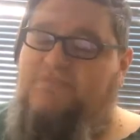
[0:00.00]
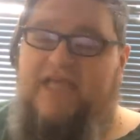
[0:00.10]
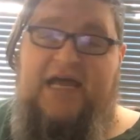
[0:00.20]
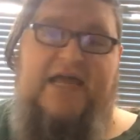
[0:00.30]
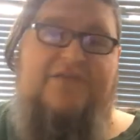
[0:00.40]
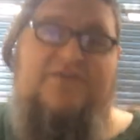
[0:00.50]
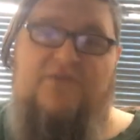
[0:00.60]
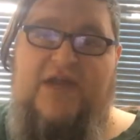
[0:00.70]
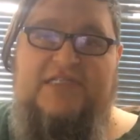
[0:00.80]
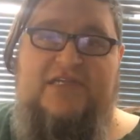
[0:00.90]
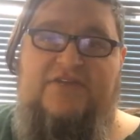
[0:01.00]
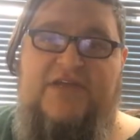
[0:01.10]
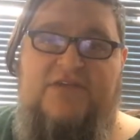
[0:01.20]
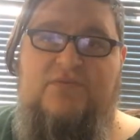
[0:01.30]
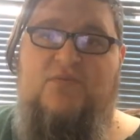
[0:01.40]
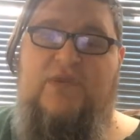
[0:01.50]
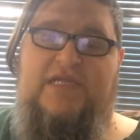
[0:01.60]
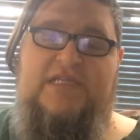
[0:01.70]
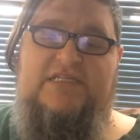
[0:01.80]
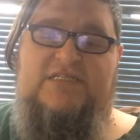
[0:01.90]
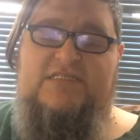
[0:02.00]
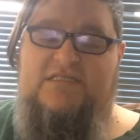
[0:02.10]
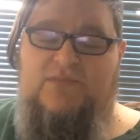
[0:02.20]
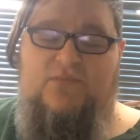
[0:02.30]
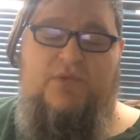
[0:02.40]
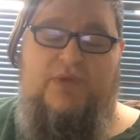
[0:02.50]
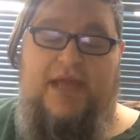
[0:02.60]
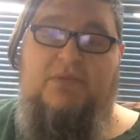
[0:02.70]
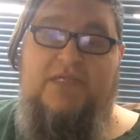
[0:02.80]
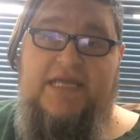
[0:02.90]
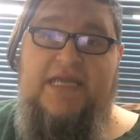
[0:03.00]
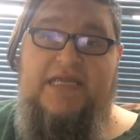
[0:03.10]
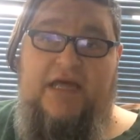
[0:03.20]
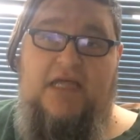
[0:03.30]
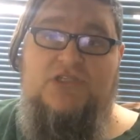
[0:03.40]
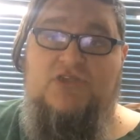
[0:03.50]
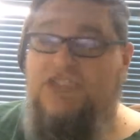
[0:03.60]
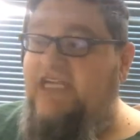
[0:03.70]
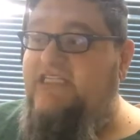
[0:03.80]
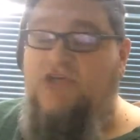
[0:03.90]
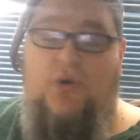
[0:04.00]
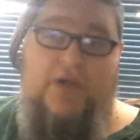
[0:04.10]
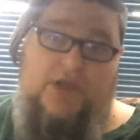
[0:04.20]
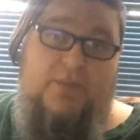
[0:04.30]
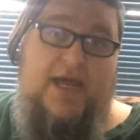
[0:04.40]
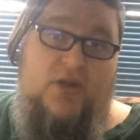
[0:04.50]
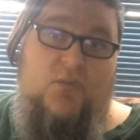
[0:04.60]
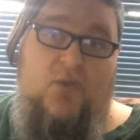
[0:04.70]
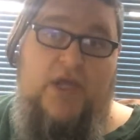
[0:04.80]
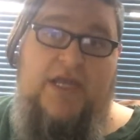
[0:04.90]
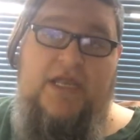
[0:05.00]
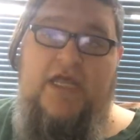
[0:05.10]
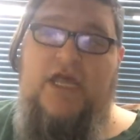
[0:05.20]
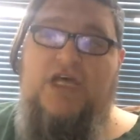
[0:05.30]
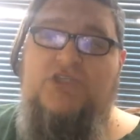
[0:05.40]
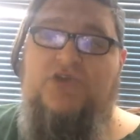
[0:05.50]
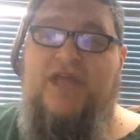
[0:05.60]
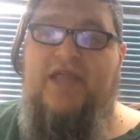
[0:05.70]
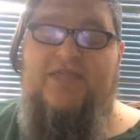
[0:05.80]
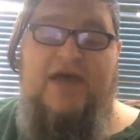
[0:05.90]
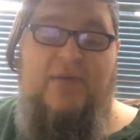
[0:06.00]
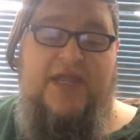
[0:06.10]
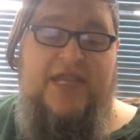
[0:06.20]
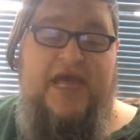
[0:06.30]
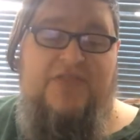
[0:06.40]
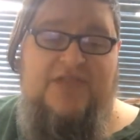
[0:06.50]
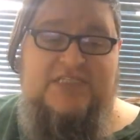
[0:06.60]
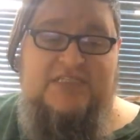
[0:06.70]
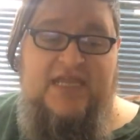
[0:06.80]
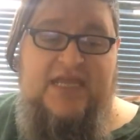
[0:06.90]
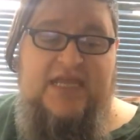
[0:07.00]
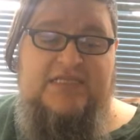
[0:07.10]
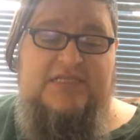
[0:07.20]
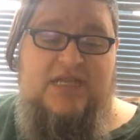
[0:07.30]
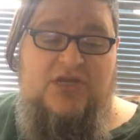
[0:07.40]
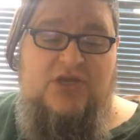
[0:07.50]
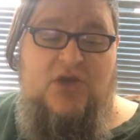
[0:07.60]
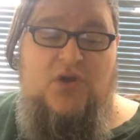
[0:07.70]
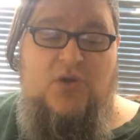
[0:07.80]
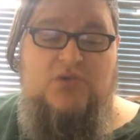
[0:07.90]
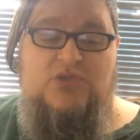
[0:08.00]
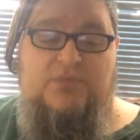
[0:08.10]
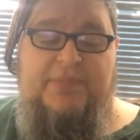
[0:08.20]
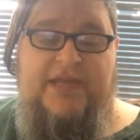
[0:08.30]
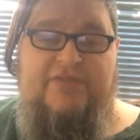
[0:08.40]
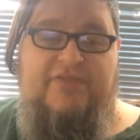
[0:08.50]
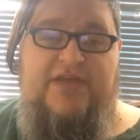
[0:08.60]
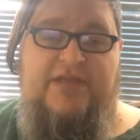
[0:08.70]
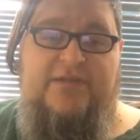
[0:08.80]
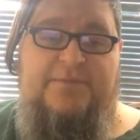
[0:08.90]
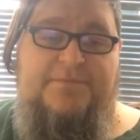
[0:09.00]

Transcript: yeah, and then the rest of it we it just we were able to get it done. So she is going no matter what. So that that way now this thing is going to go to benefit